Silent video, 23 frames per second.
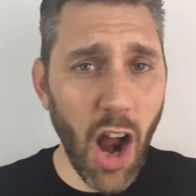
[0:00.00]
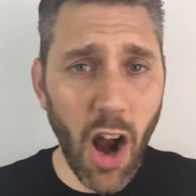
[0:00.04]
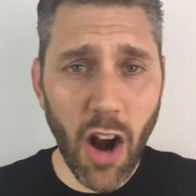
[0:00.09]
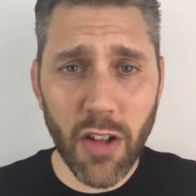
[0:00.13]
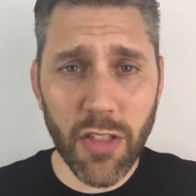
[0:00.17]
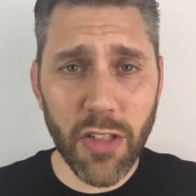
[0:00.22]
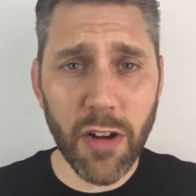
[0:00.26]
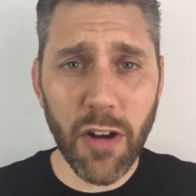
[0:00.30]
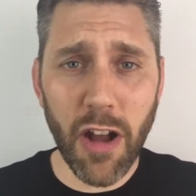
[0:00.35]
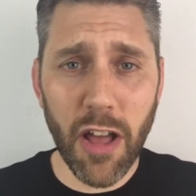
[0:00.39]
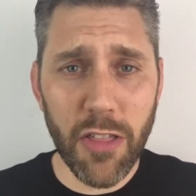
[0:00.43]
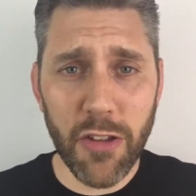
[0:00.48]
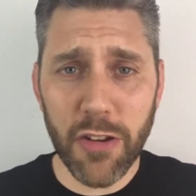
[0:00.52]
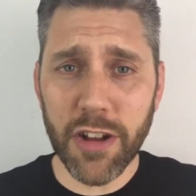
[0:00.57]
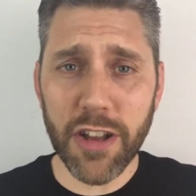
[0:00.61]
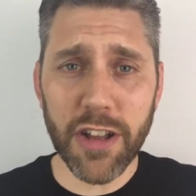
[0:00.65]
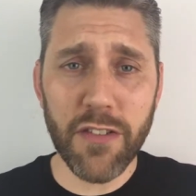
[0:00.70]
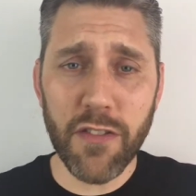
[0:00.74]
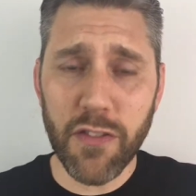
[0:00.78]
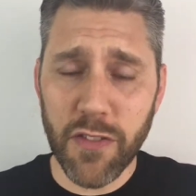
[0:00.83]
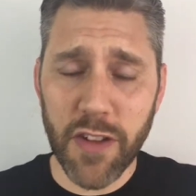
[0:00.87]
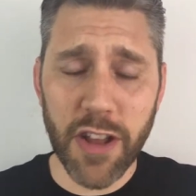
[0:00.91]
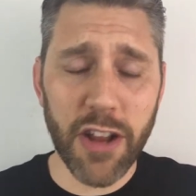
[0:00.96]
Are there other
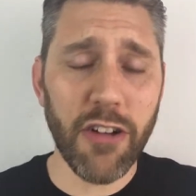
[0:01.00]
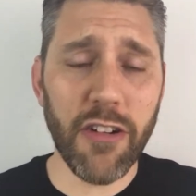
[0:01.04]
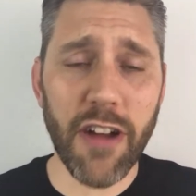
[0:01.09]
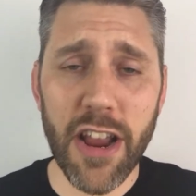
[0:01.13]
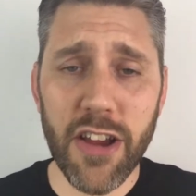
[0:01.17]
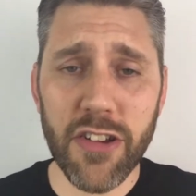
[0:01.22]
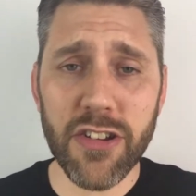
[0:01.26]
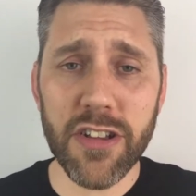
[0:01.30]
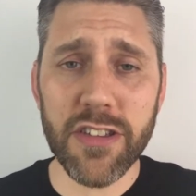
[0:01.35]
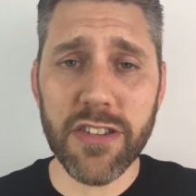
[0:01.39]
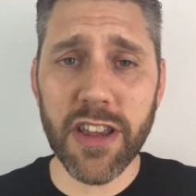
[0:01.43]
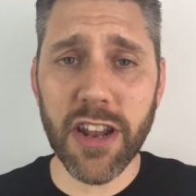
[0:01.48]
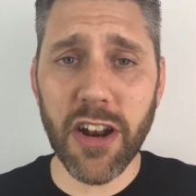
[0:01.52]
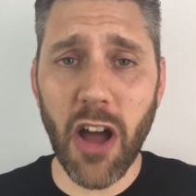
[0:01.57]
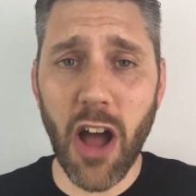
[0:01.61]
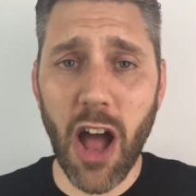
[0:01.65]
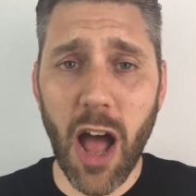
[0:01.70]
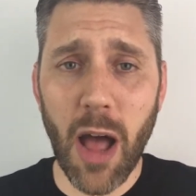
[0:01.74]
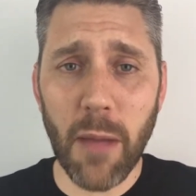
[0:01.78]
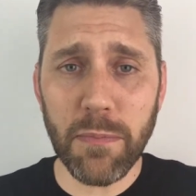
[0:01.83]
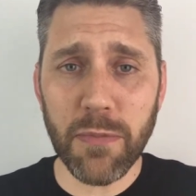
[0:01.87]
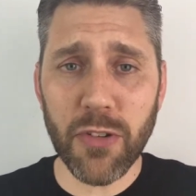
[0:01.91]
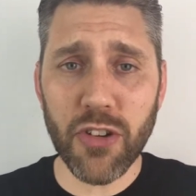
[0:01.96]
configurations and
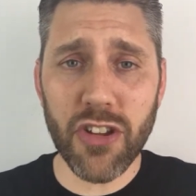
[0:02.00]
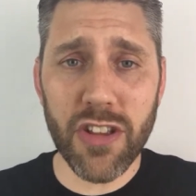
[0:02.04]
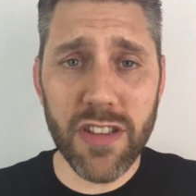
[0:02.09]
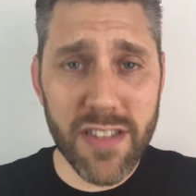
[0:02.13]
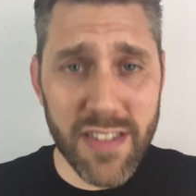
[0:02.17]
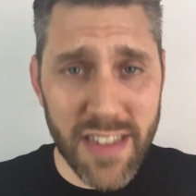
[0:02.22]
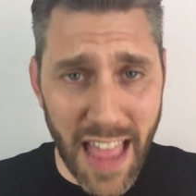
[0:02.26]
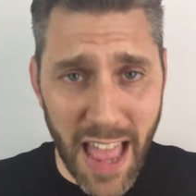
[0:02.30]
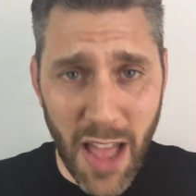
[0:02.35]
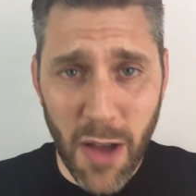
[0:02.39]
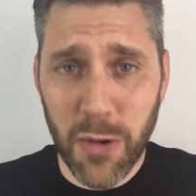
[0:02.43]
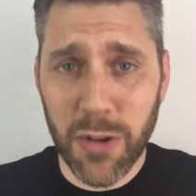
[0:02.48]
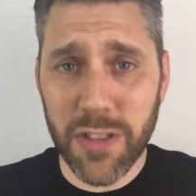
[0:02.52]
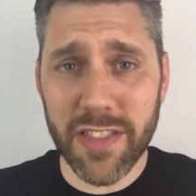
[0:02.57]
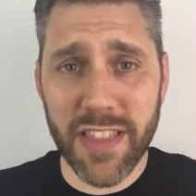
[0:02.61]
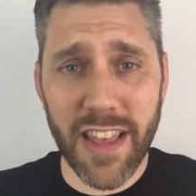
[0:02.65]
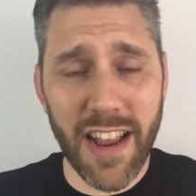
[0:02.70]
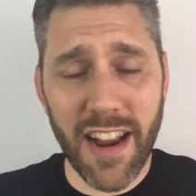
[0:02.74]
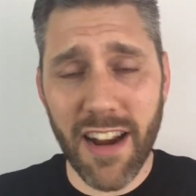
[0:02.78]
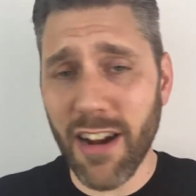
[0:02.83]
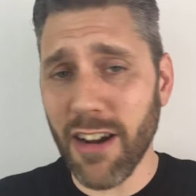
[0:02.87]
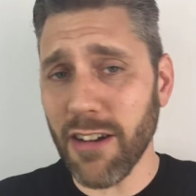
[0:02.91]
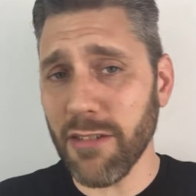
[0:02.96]
options out
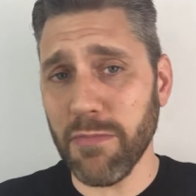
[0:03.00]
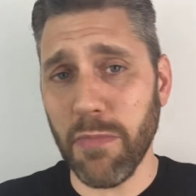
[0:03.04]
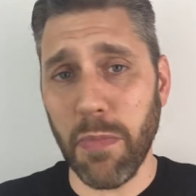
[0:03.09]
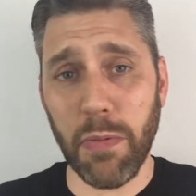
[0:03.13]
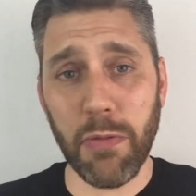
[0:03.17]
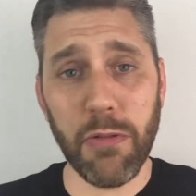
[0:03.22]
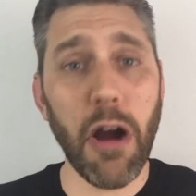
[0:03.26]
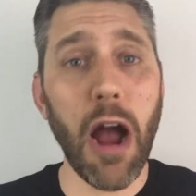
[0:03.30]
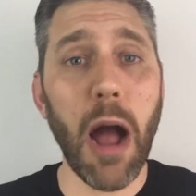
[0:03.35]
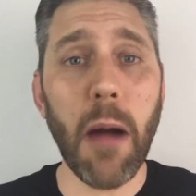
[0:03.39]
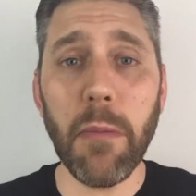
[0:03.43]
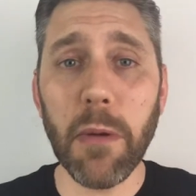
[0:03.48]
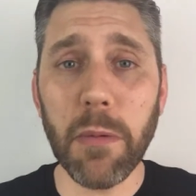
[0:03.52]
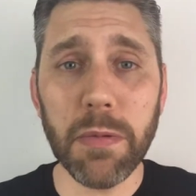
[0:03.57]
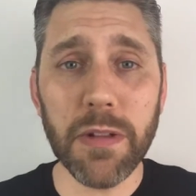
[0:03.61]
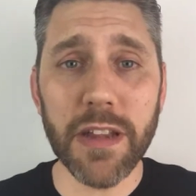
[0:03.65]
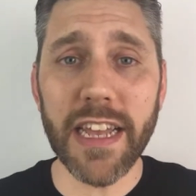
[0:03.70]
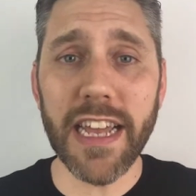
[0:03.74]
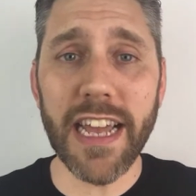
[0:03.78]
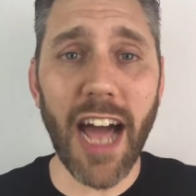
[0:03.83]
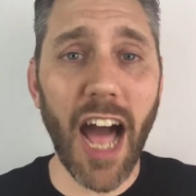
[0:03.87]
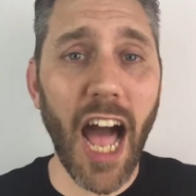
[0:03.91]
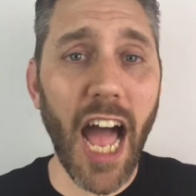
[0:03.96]
there?
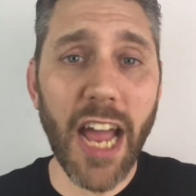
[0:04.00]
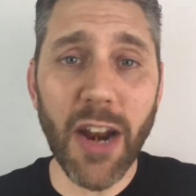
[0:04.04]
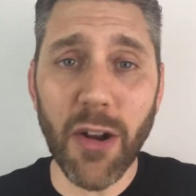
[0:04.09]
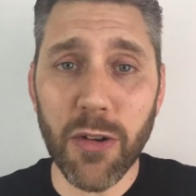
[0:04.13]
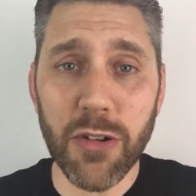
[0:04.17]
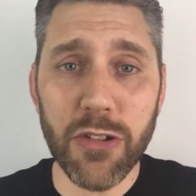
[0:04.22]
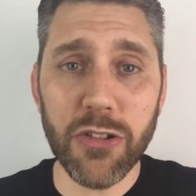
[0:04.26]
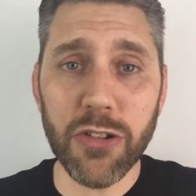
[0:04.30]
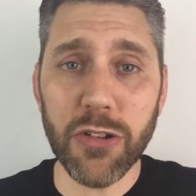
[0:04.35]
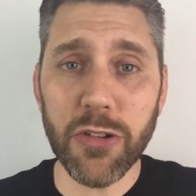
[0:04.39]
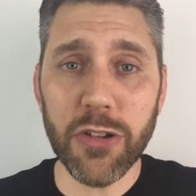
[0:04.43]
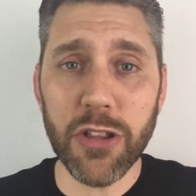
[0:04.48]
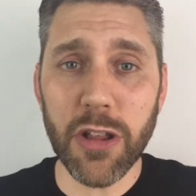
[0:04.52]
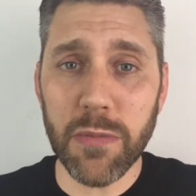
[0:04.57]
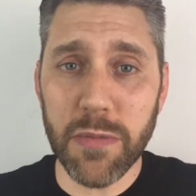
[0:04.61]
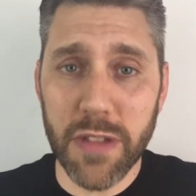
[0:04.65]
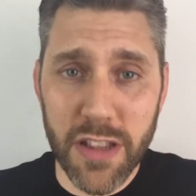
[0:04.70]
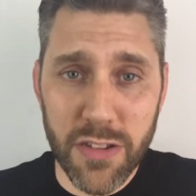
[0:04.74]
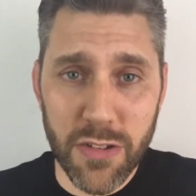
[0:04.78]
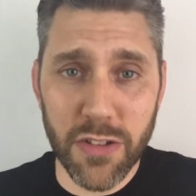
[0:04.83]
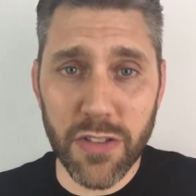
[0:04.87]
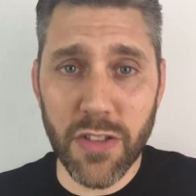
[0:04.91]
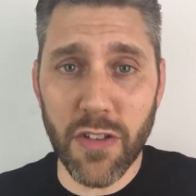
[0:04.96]
Probably. I don't do them.
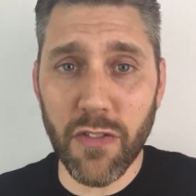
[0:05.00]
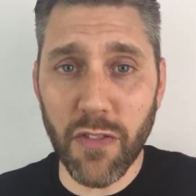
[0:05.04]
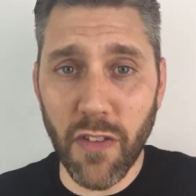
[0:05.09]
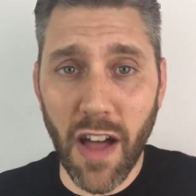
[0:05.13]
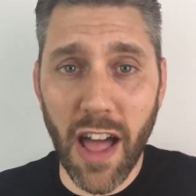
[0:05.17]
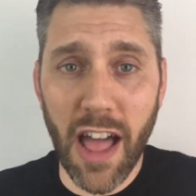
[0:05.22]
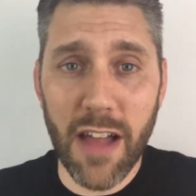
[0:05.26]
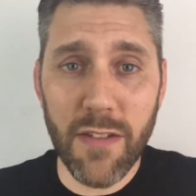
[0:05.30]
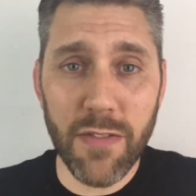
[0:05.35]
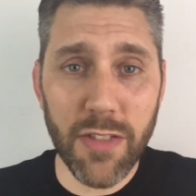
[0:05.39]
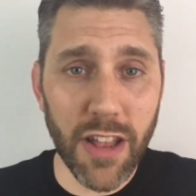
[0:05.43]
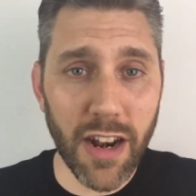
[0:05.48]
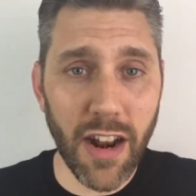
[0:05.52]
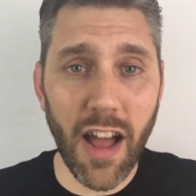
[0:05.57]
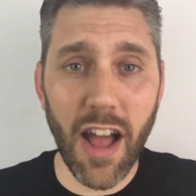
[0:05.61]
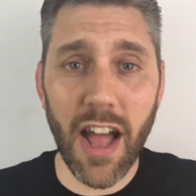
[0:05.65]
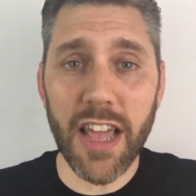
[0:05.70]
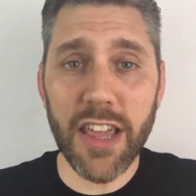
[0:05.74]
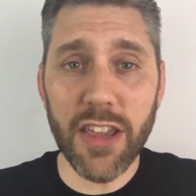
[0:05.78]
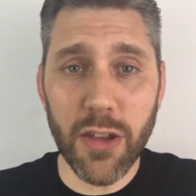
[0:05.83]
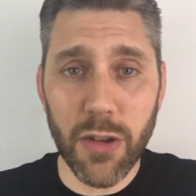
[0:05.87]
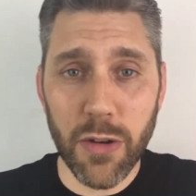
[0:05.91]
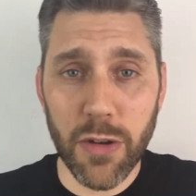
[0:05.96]
These are the 5 that
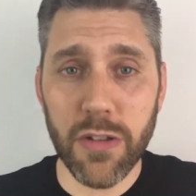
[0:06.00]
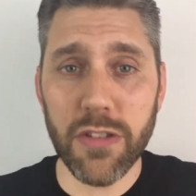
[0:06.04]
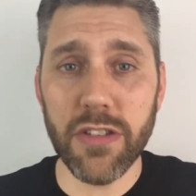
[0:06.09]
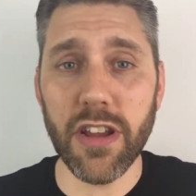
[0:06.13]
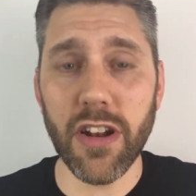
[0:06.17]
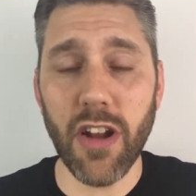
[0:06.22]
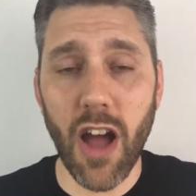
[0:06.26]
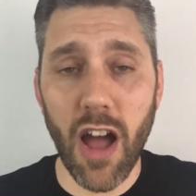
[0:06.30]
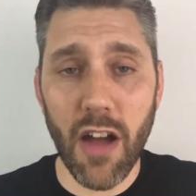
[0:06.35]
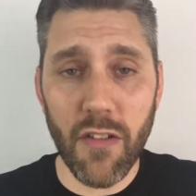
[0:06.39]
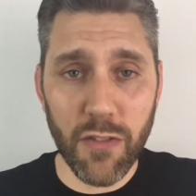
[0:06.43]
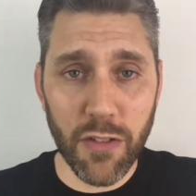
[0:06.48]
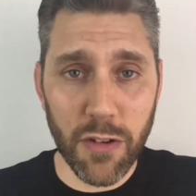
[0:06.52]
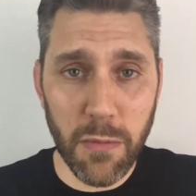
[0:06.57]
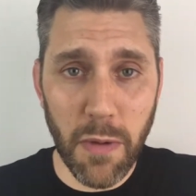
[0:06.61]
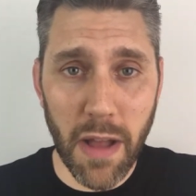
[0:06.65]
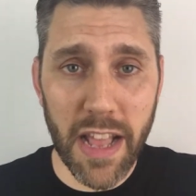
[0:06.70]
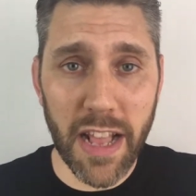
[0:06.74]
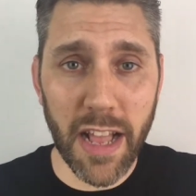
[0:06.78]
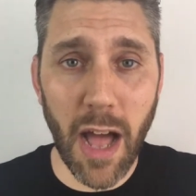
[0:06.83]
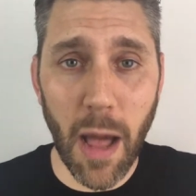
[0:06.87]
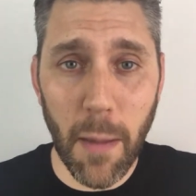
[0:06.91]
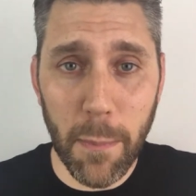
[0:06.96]
I use and offer
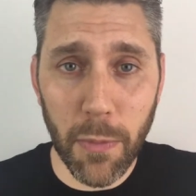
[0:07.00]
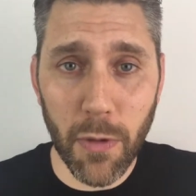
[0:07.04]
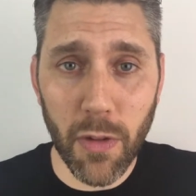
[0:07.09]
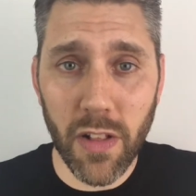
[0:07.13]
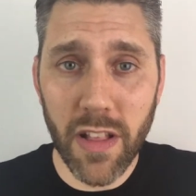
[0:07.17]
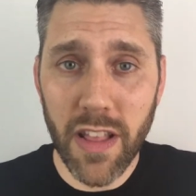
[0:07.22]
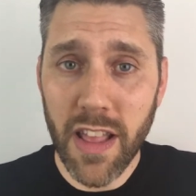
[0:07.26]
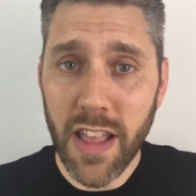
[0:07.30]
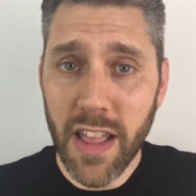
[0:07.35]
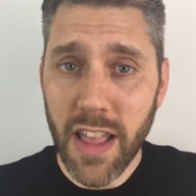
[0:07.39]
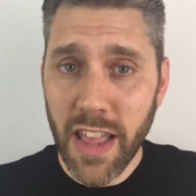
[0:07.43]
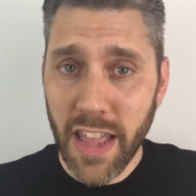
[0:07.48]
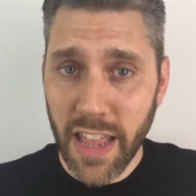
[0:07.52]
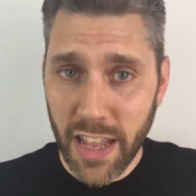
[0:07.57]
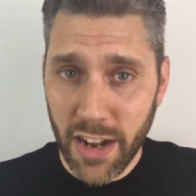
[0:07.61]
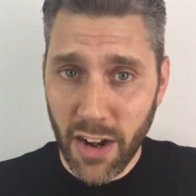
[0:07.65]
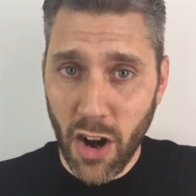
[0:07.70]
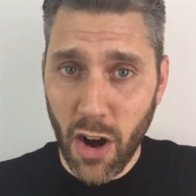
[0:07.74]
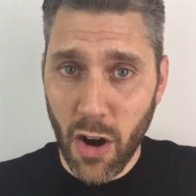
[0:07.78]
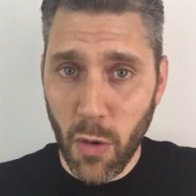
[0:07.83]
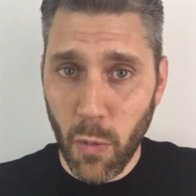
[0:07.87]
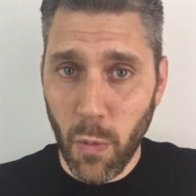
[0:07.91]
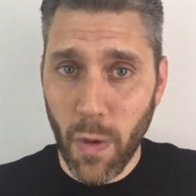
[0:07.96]
my couple in
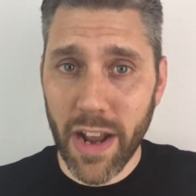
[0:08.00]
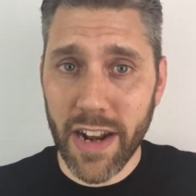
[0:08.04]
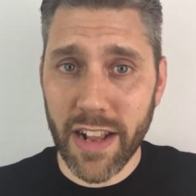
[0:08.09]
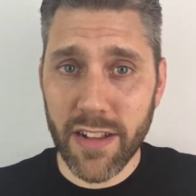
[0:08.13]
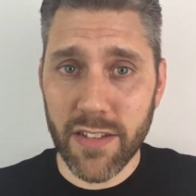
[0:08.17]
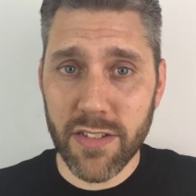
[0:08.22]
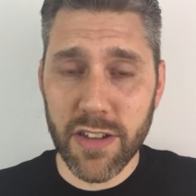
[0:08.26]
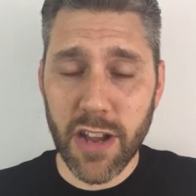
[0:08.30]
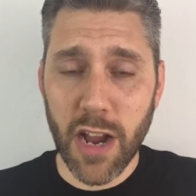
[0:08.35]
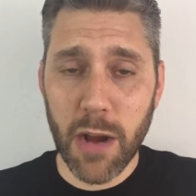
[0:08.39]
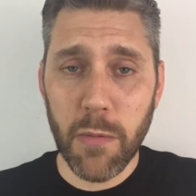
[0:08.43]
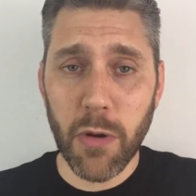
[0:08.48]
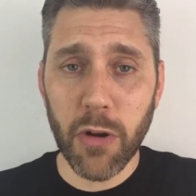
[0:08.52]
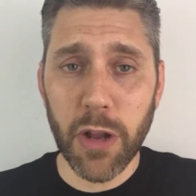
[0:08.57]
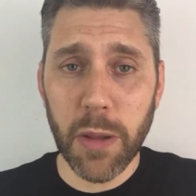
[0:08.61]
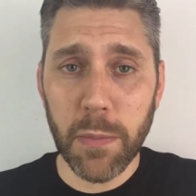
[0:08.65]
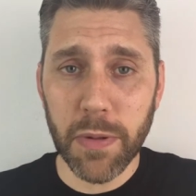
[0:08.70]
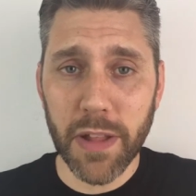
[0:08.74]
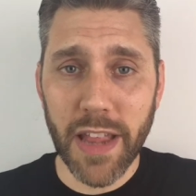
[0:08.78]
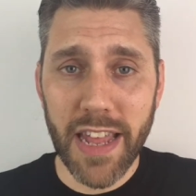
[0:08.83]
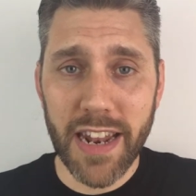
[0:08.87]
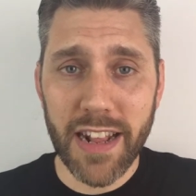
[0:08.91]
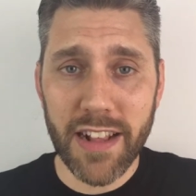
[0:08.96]
our wedding ceremony
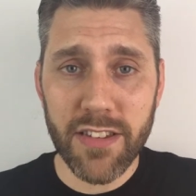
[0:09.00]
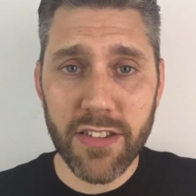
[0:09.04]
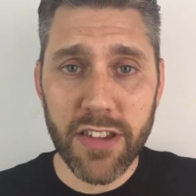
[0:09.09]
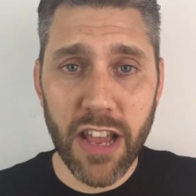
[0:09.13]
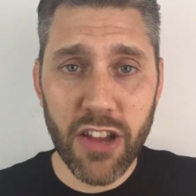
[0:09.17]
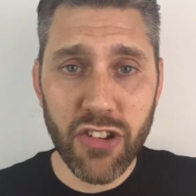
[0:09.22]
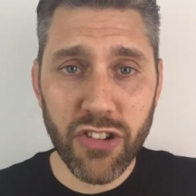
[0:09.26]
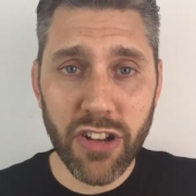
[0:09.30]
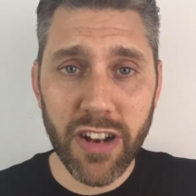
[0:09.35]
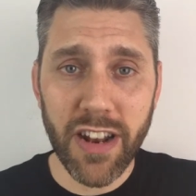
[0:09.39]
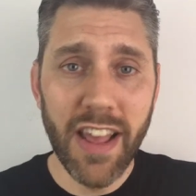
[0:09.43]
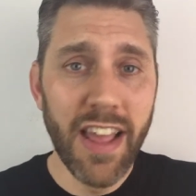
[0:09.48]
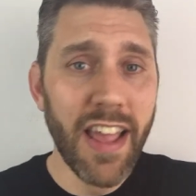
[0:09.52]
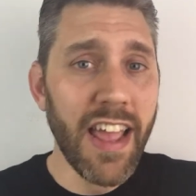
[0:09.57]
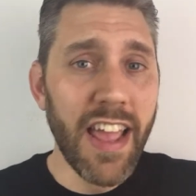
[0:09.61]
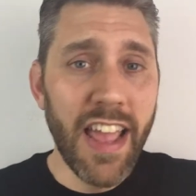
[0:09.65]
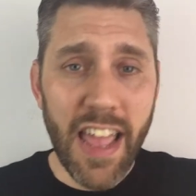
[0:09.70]
planning session.